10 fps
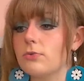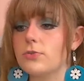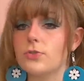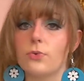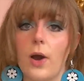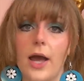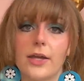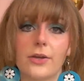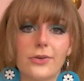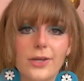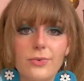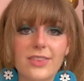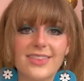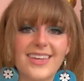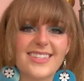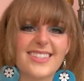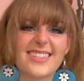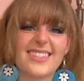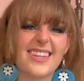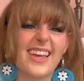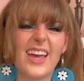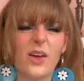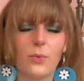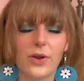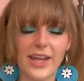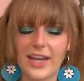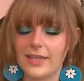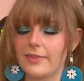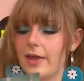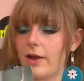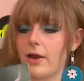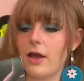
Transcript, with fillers: Do I agree with this? We're getting there.